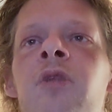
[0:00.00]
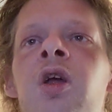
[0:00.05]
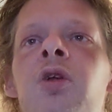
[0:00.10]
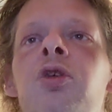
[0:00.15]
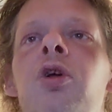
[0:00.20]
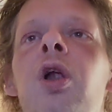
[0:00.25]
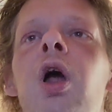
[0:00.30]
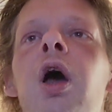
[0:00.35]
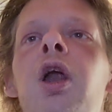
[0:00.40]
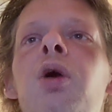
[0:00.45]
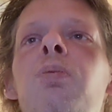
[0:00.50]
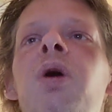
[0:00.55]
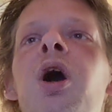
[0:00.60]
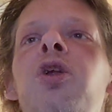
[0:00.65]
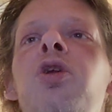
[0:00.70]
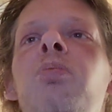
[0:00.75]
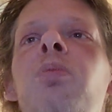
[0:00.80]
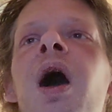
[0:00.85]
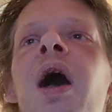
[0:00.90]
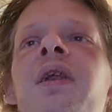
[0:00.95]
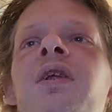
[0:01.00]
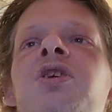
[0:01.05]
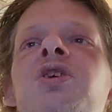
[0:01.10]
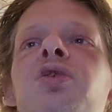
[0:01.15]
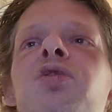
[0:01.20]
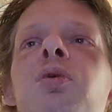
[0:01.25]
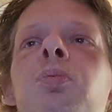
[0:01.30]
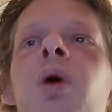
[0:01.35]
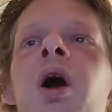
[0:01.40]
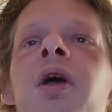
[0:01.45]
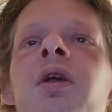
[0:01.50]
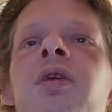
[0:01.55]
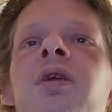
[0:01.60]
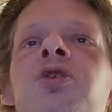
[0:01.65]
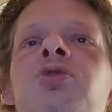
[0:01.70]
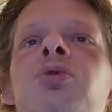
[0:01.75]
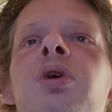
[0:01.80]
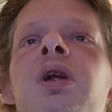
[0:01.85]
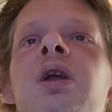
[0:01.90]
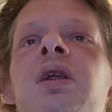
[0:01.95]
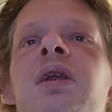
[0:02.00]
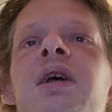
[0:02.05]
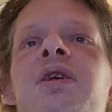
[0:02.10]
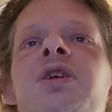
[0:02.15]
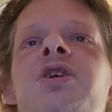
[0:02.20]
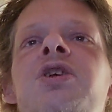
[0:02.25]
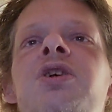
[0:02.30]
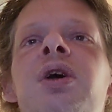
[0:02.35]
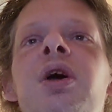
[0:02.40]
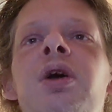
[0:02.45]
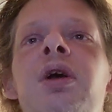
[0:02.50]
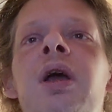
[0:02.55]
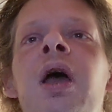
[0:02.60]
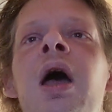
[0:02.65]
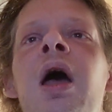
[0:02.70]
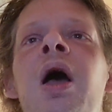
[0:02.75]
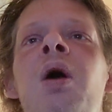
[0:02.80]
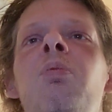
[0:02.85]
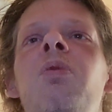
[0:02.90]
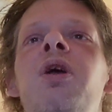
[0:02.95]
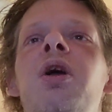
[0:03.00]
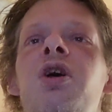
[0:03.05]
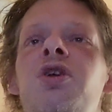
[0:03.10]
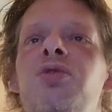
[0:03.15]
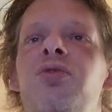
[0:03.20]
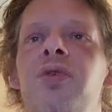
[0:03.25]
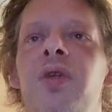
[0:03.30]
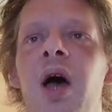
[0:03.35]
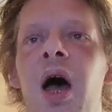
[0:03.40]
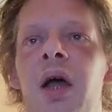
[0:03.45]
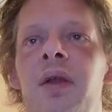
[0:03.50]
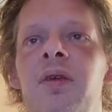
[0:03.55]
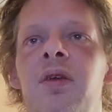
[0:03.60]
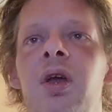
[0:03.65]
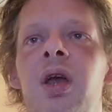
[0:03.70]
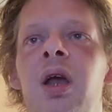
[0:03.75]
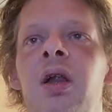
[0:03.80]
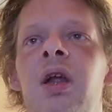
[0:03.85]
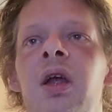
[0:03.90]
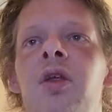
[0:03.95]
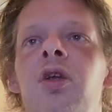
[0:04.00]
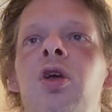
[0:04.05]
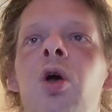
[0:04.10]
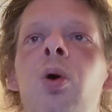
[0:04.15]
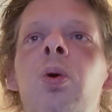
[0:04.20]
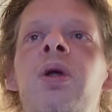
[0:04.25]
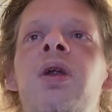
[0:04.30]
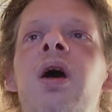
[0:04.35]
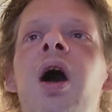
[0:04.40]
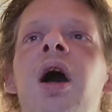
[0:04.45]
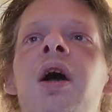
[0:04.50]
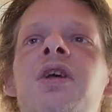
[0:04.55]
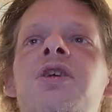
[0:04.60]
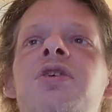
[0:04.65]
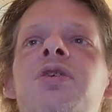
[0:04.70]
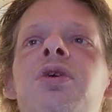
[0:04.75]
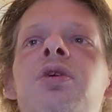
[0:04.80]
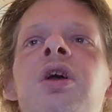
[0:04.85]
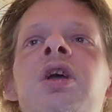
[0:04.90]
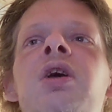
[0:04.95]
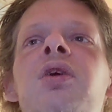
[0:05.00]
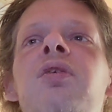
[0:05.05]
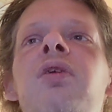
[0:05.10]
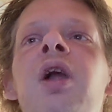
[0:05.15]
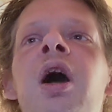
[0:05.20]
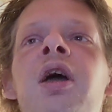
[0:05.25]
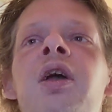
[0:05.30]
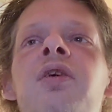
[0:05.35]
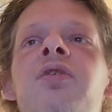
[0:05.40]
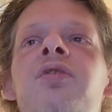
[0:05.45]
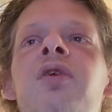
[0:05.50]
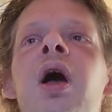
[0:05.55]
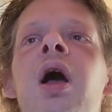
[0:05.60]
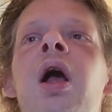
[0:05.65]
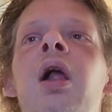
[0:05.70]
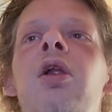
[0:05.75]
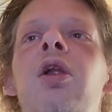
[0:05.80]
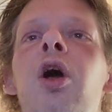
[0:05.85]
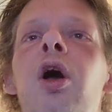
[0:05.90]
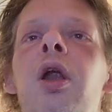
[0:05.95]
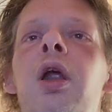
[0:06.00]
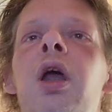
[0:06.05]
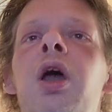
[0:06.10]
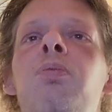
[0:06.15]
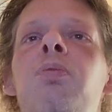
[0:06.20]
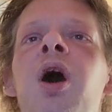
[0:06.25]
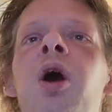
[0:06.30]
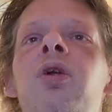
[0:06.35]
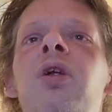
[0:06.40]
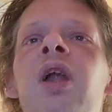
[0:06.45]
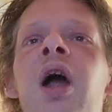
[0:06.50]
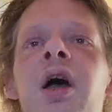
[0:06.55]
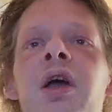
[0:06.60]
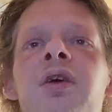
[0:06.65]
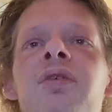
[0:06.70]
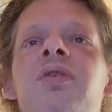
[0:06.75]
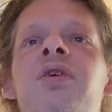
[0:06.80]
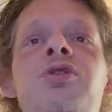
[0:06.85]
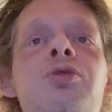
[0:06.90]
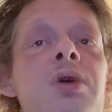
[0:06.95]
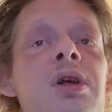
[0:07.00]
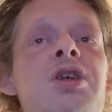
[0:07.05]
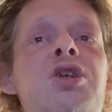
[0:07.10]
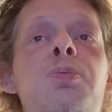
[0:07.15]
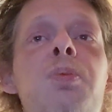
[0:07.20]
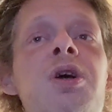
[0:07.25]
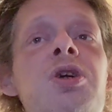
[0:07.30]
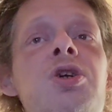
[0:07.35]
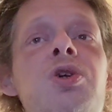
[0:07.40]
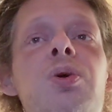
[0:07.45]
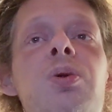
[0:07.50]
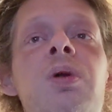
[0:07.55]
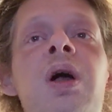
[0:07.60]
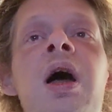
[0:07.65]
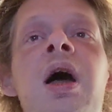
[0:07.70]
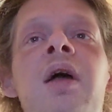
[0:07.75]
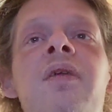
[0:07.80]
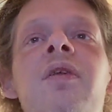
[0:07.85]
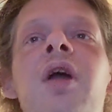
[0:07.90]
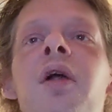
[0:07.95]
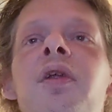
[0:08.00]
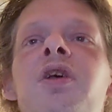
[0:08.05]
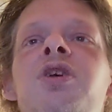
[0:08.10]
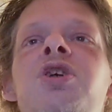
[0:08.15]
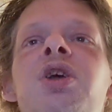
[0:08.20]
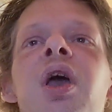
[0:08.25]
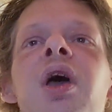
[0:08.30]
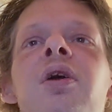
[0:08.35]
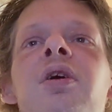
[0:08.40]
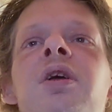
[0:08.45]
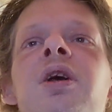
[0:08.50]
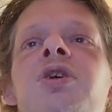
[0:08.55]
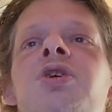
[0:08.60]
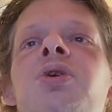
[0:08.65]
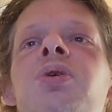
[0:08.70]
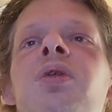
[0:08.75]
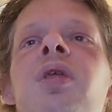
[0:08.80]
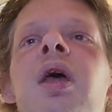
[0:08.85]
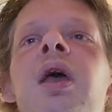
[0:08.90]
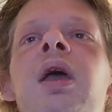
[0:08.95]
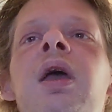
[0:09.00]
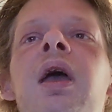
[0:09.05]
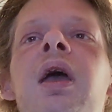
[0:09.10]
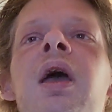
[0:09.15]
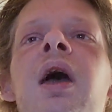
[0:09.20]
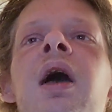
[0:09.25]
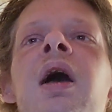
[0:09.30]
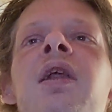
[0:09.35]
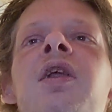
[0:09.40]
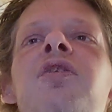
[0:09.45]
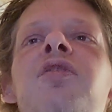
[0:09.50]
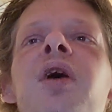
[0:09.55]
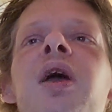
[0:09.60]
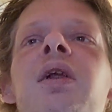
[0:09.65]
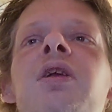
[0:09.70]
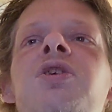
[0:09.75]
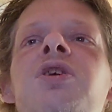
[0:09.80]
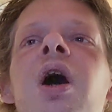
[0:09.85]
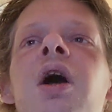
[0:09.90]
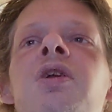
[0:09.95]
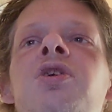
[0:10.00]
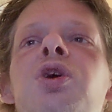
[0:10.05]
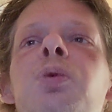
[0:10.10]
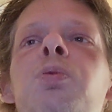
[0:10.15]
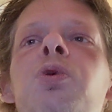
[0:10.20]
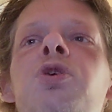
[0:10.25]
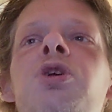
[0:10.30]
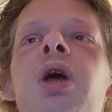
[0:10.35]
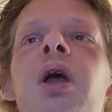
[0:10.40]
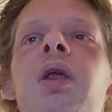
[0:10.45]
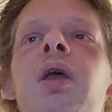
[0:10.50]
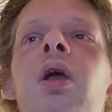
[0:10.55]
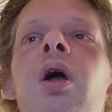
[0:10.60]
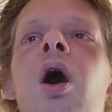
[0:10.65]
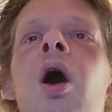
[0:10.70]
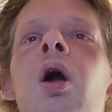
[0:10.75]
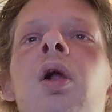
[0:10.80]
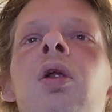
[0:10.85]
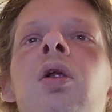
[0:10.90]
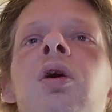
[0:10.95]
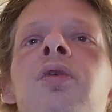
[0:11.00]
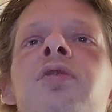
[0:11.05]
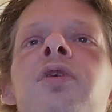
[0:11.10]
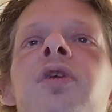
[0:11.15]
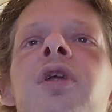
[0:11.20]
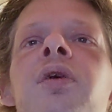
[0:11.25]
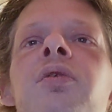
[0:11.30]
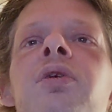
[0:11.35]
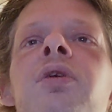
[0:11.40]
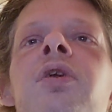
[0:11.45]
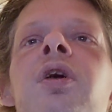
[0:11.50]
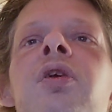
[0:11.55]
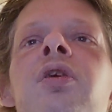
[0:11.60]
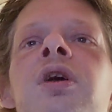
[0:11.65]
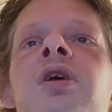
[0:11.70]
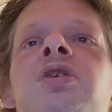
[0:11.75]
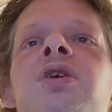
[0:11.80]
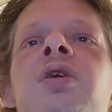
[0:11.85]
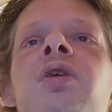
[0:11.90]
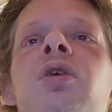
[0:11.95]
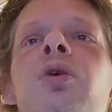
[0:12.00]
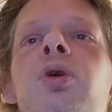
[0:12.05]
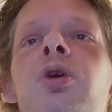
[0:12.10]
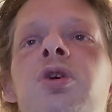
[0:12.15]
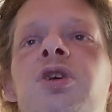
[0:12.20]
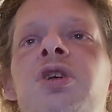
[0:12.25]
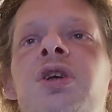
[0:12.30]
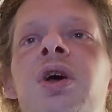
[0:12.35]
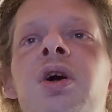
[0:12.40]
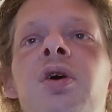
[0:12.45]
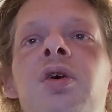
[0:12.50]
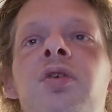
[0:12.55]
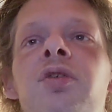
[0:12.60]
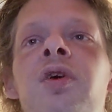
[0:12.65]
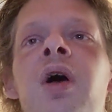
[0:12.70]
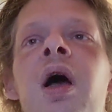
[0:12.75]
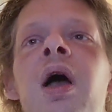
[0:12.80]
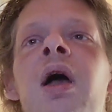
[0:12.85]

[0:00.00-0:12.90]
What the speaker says: To learn about the madness of the mind is really necessary. Because of that, you can let go in the highest degree of life. Learning about life is really special, not as scary as you think. The fake designs are projecting all of the different degrees into yourself.